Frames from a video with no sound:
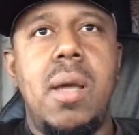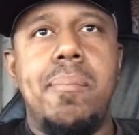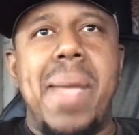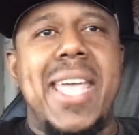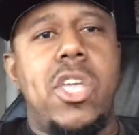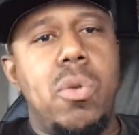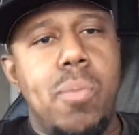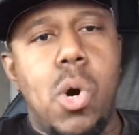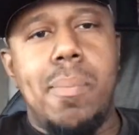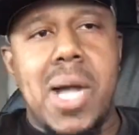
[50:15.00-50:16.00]
make you
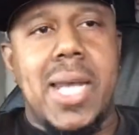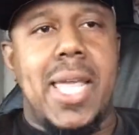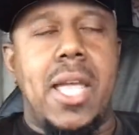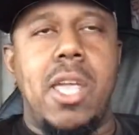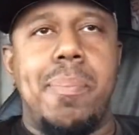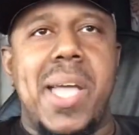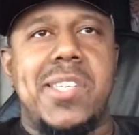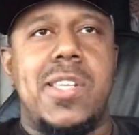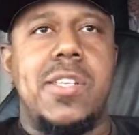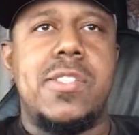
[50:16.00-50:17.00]
more money in your
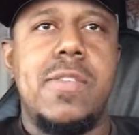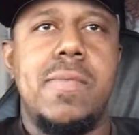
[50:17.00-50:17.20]
business.